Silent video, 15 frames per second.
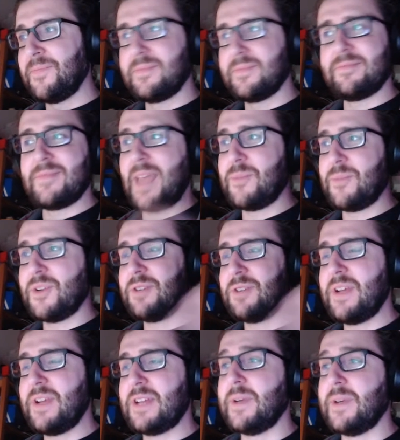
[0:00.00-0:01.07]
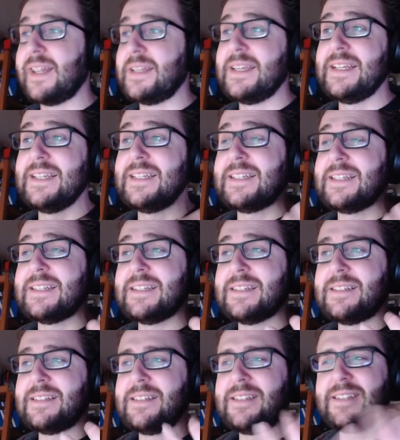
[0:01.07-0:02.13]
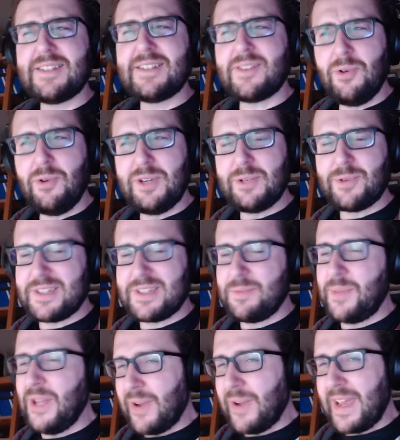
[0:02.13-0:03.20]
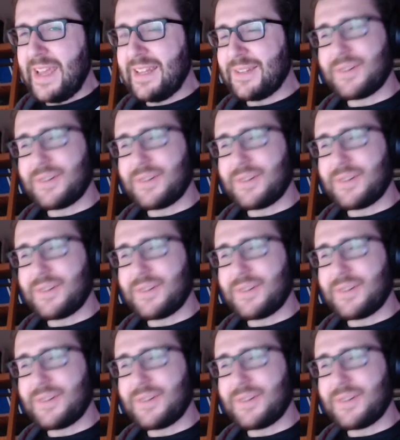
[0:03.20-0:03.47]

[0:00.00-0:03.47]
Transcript: I'm going to create one. This only works in Pico-8,